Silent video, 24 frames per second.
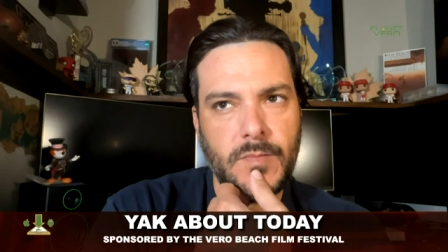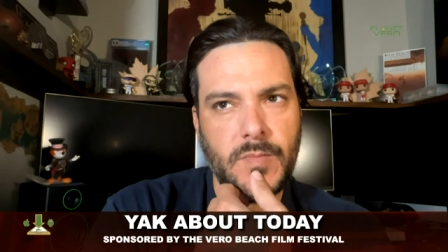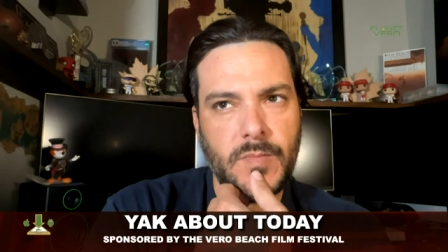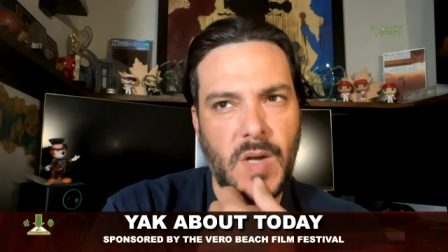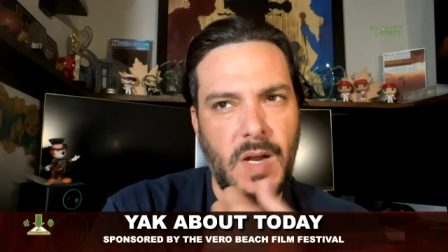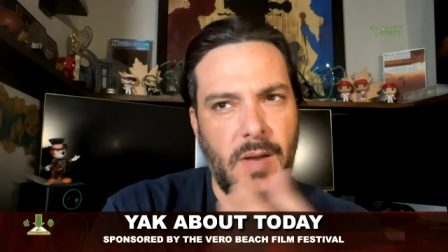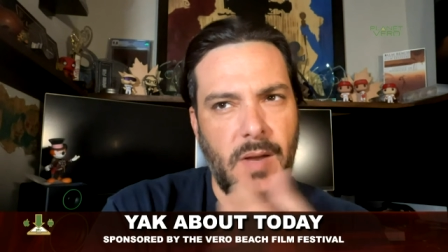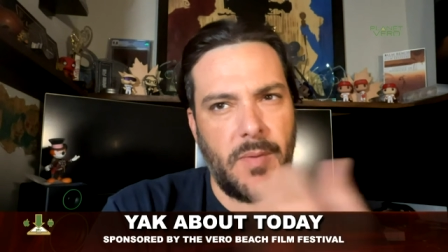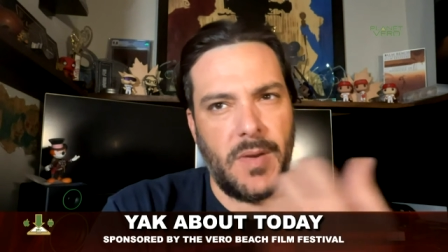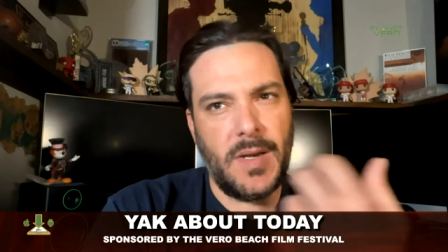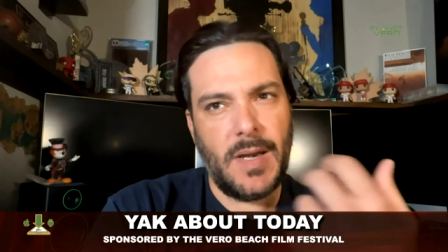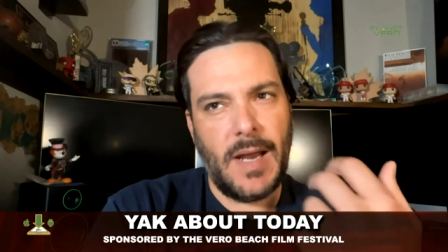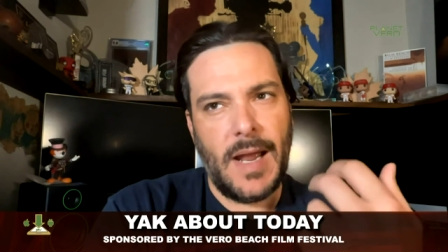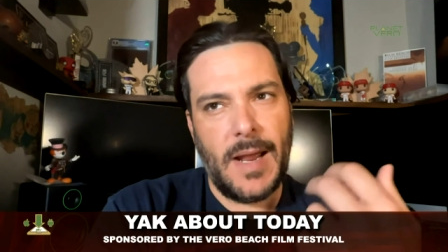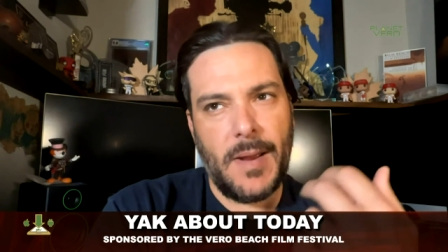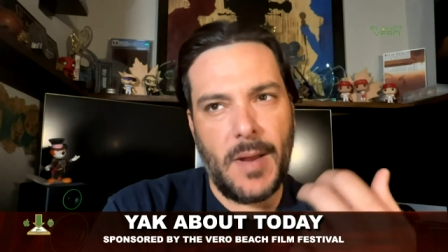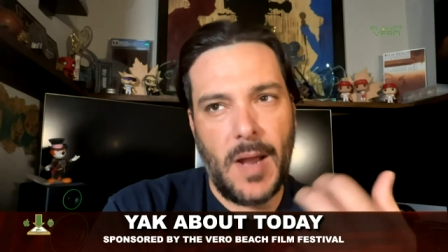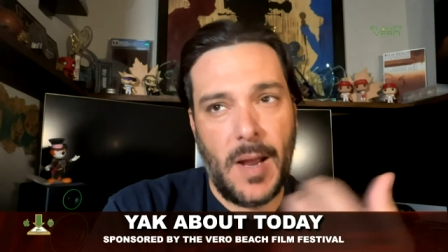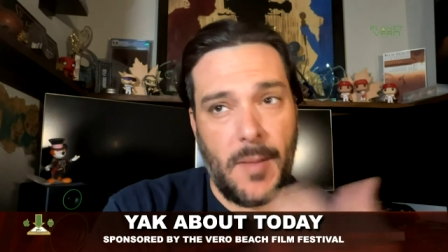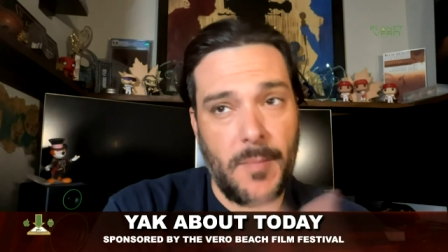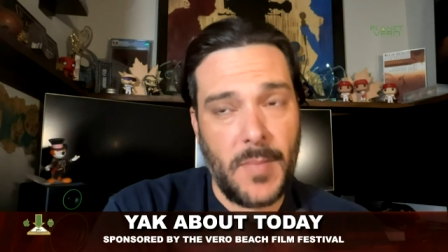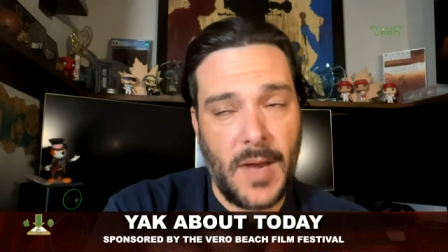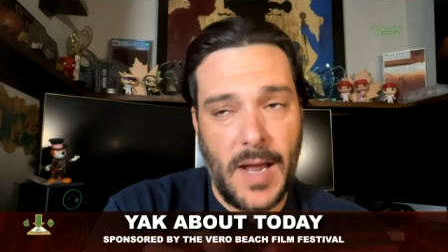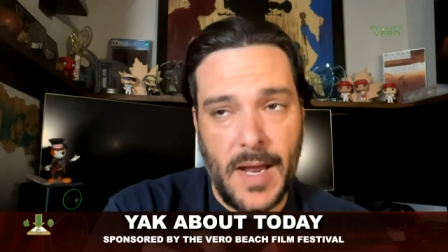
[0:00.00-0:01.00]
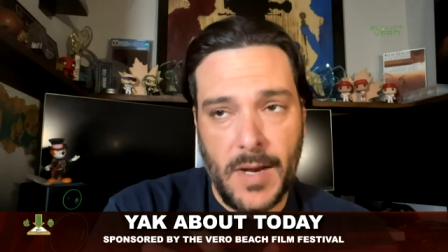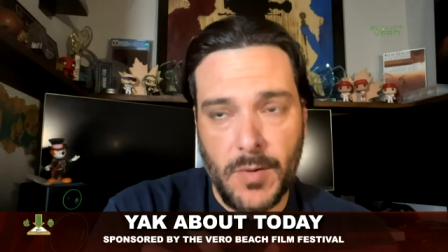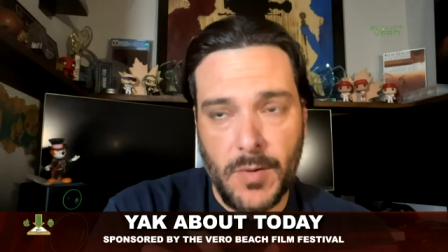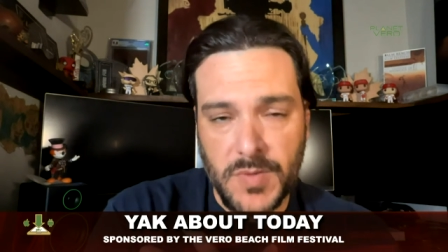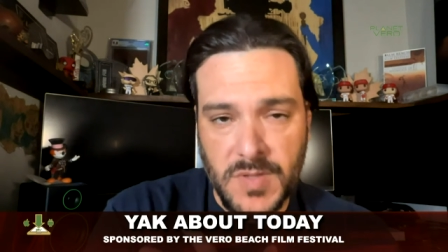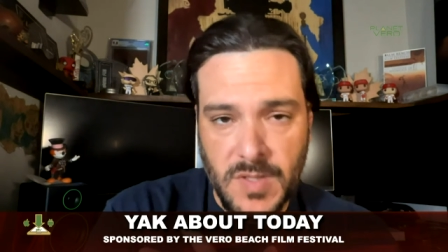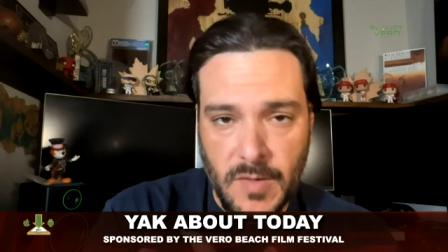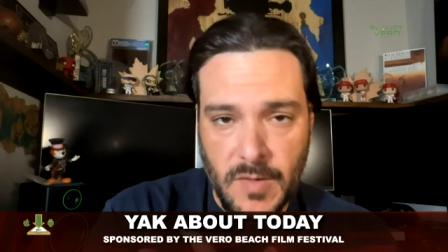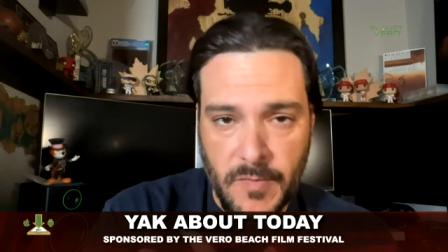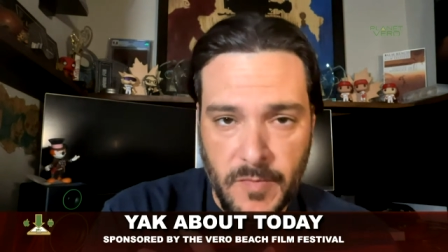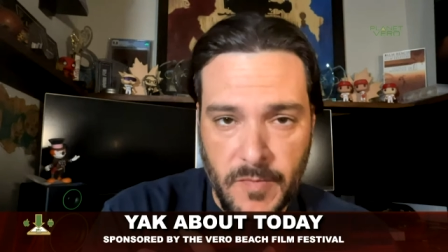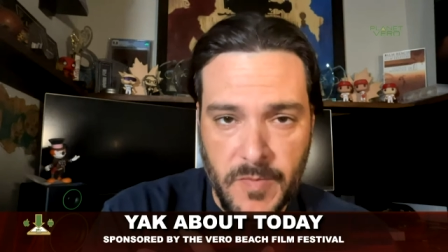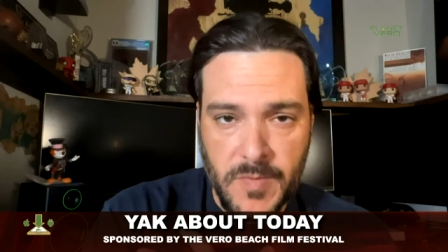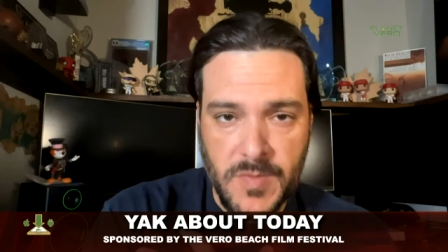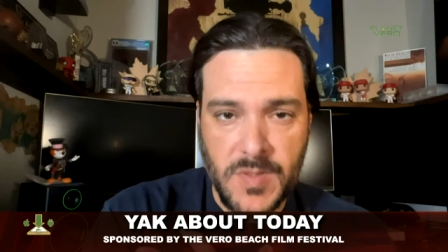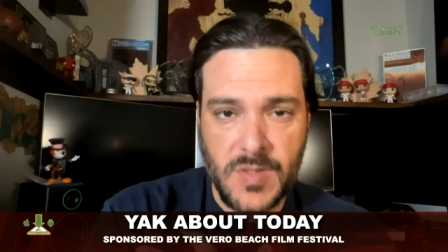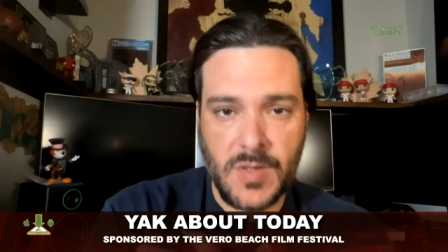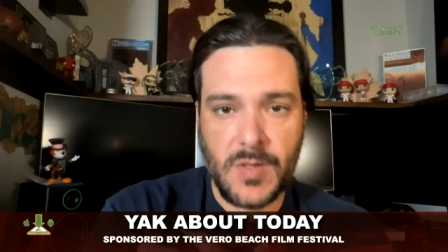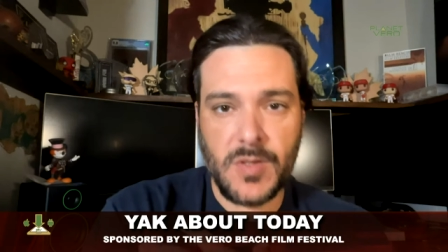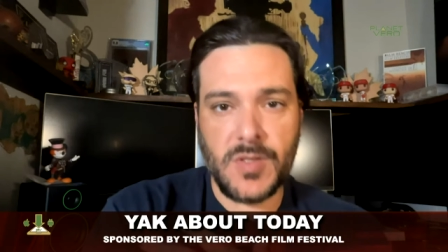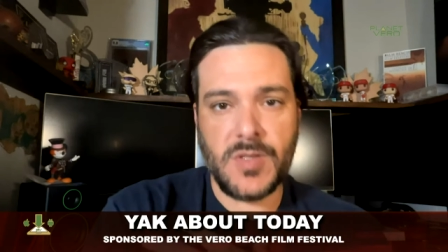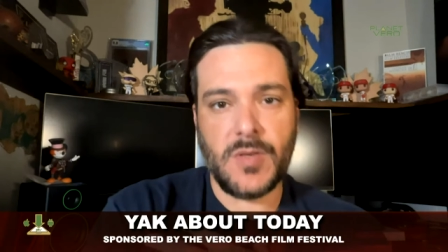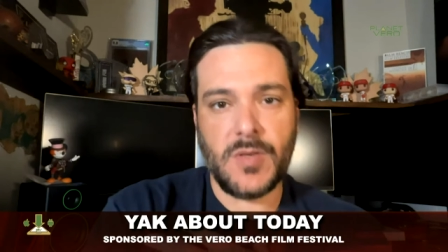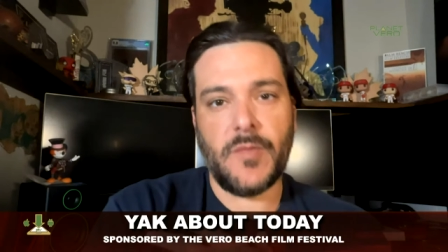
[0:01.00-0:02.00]
I mean, I don't suffer from
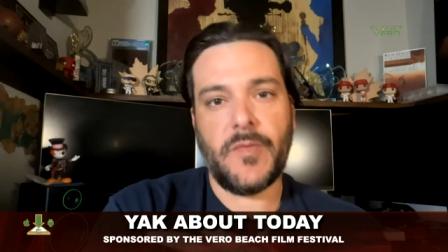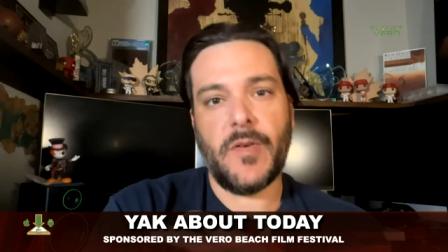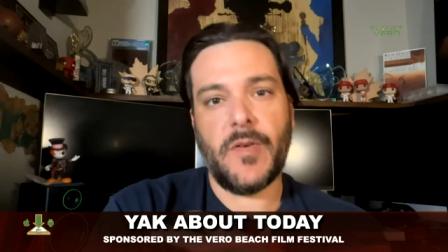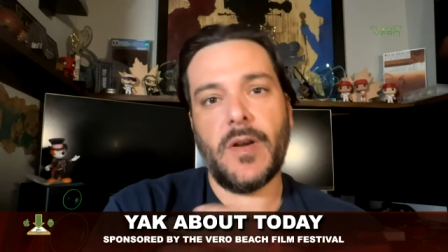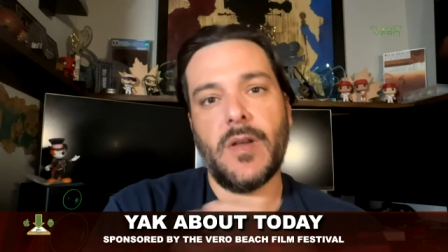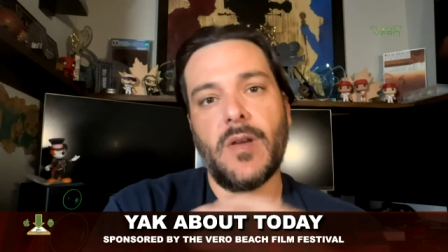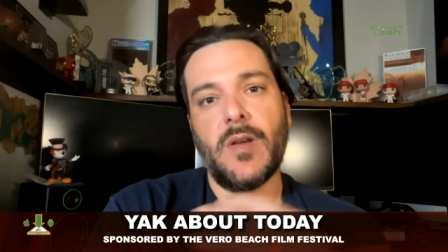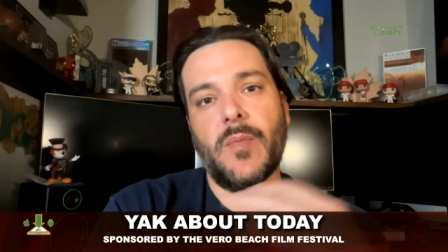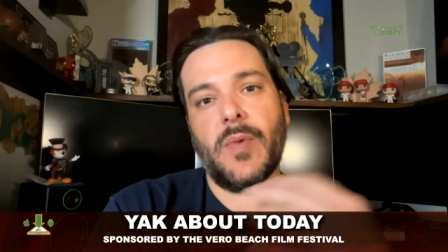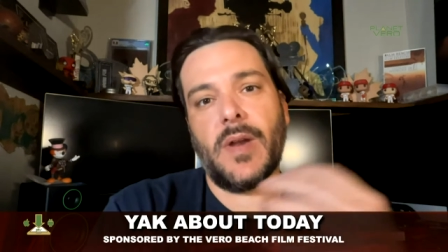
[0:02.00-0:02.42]
schizophrenia,